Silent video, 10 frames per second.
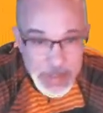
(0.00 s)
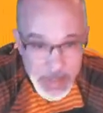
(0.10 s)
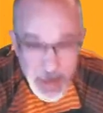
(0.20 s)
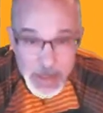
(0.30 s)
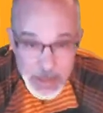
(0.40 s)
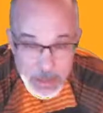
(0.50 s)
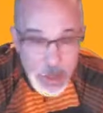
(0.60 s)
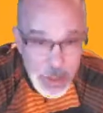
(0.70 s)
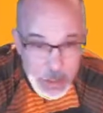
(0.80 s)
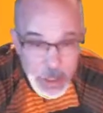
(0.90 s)
and I
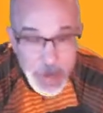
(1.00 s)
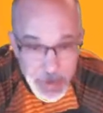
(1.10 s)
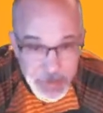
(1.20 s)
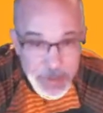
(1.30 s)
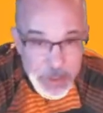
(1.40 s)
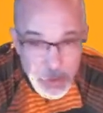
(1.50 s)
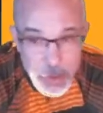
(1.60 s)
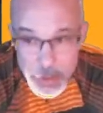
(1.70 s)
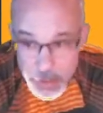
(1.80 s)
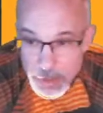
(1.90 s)
started talking about this
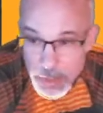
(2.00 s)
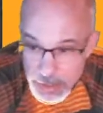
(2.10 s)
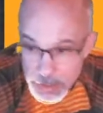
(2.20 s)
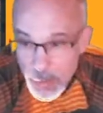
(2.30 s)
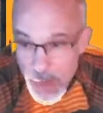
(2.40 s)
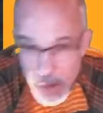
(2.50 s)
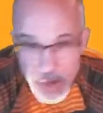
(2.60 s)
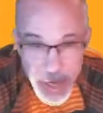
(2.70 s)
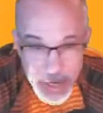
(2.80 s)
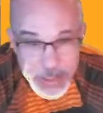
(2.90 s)
earlier as well and
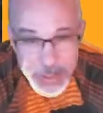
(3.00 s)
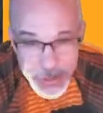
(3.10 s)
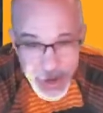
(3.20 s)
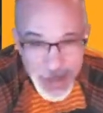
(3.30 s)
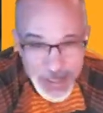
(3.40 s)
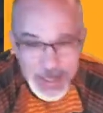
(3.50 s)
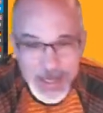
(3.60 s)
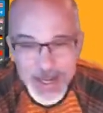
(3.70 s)
got distracted.